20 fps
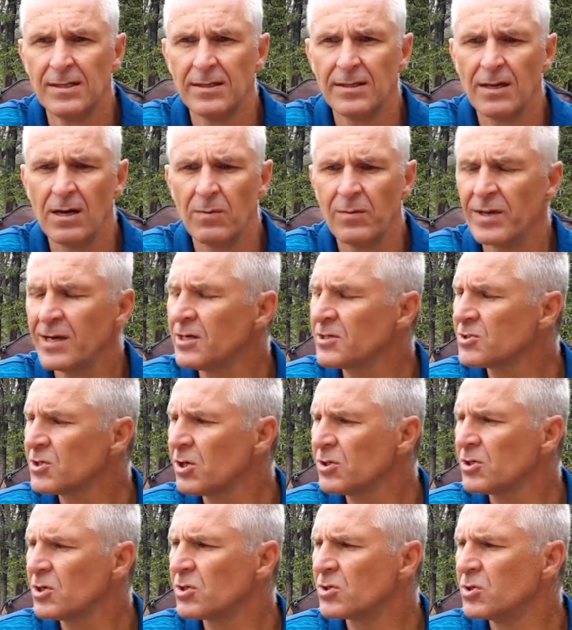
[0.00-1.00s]
Now when I
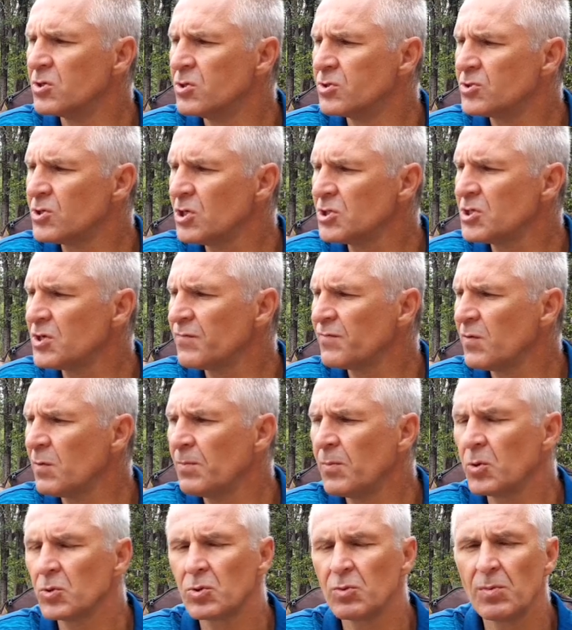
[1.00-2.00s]
started searching for
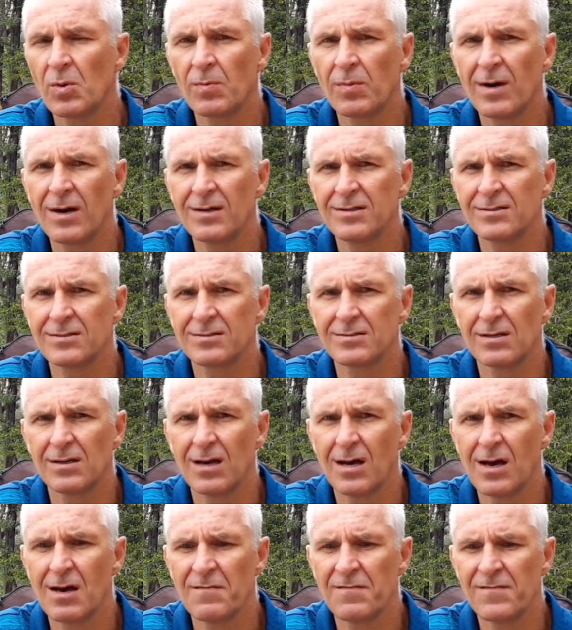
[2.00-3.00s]
portable braais
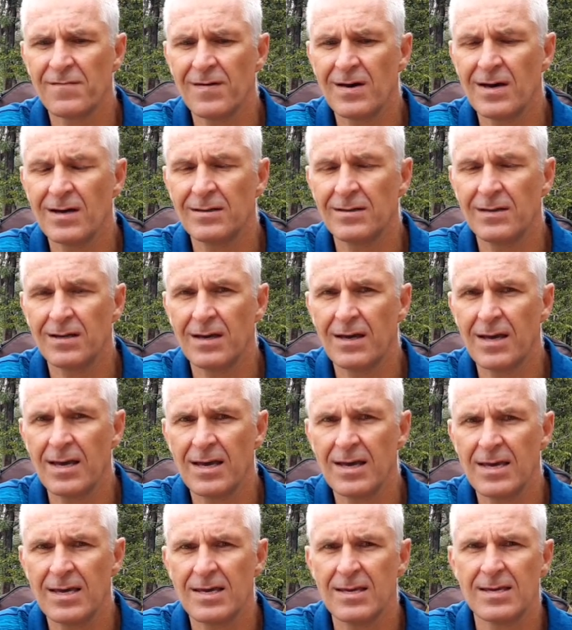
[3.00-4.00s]
I found
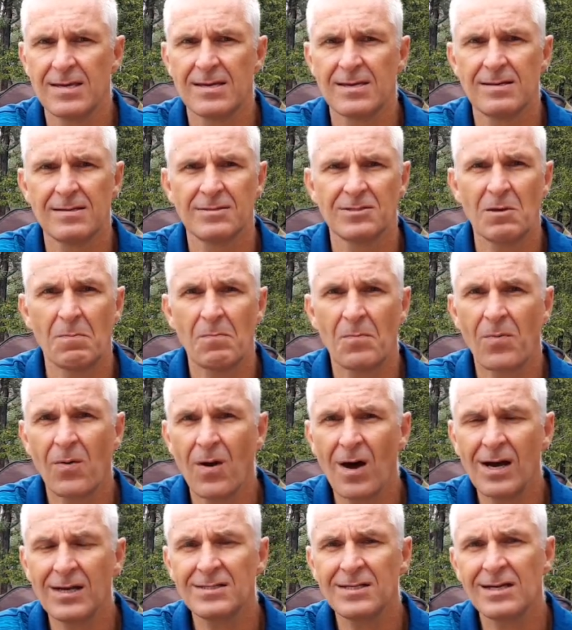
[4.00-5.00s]
a
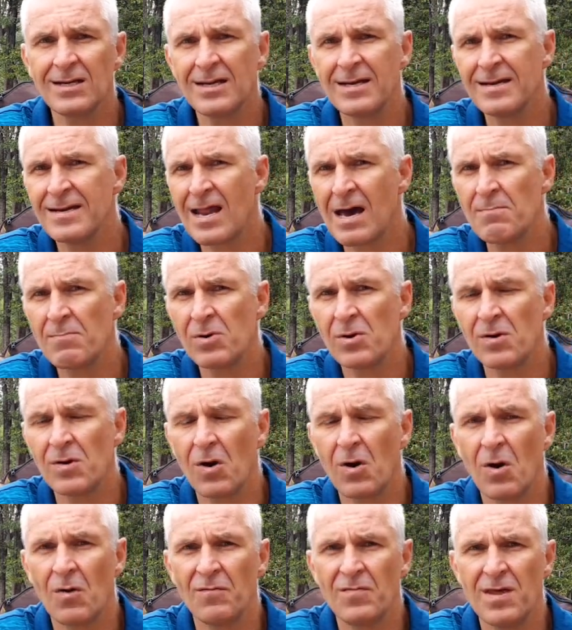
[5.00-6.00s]
surprisingly number
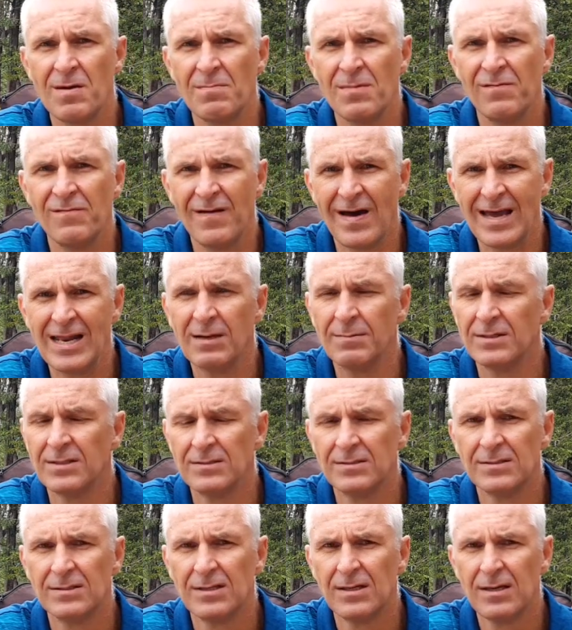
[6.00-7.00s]
of them available,
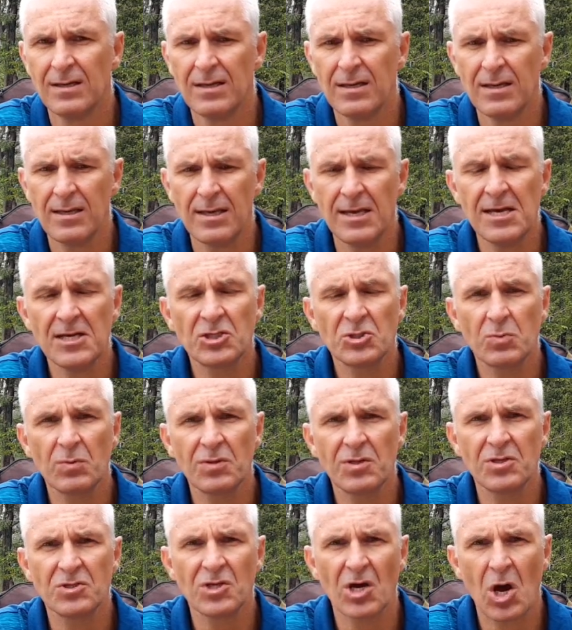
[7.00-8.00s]
each with
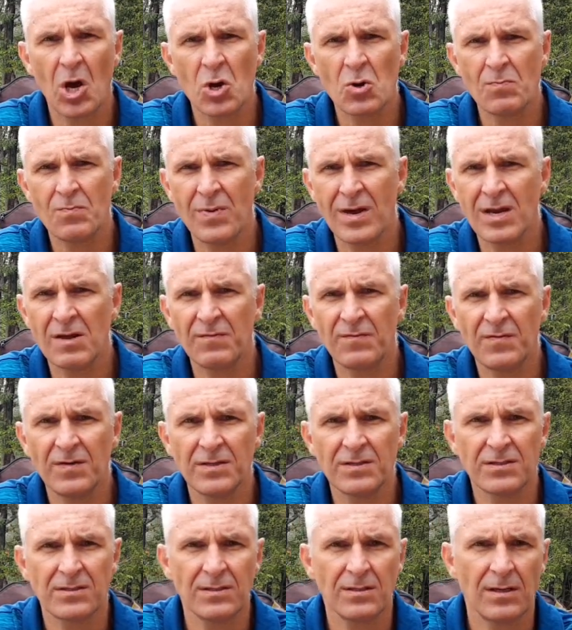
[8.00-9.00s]
its own
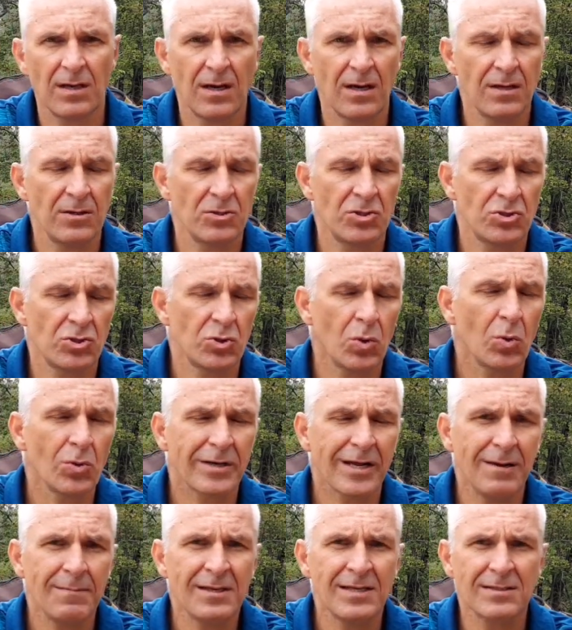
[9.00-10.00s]
benefits and own
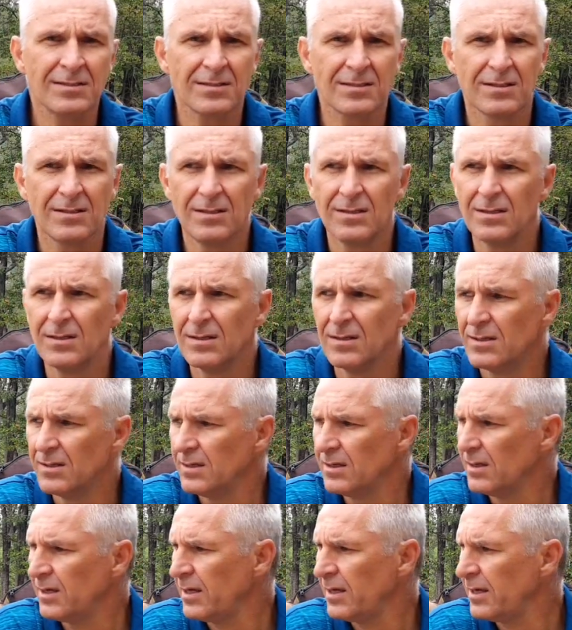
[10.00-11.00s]
shortcomings,
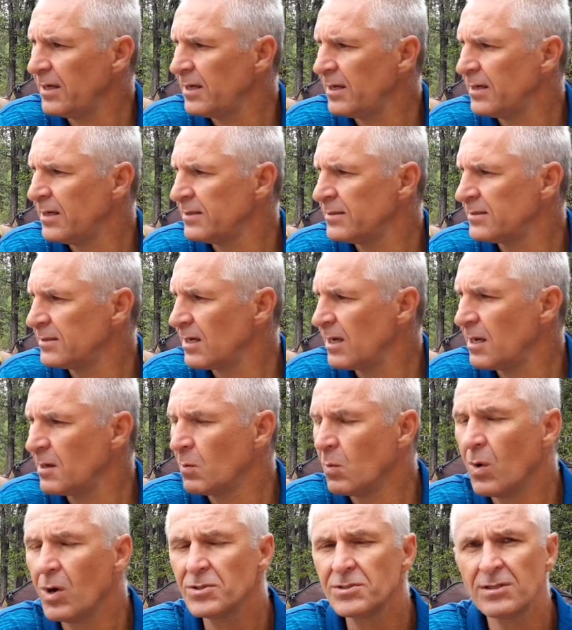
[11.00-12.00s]
and it
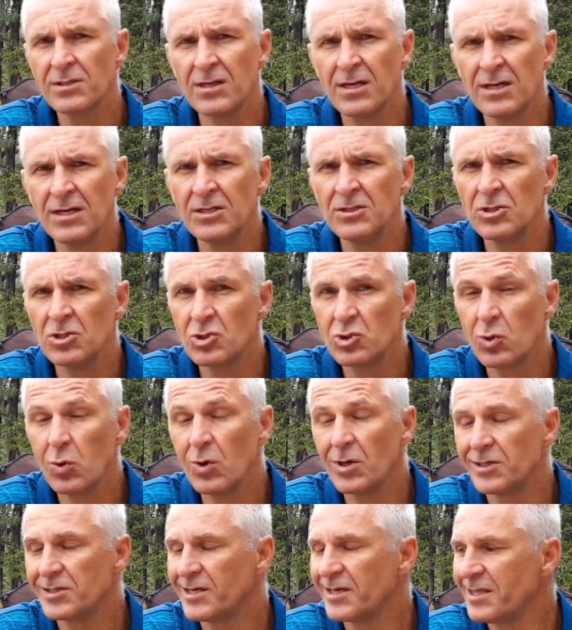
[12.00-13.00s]
wasn't an easy
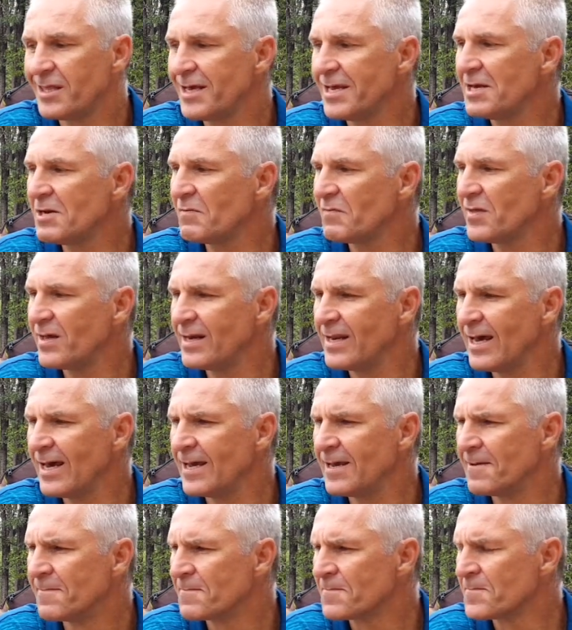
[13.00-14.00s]
choice at the end of the day.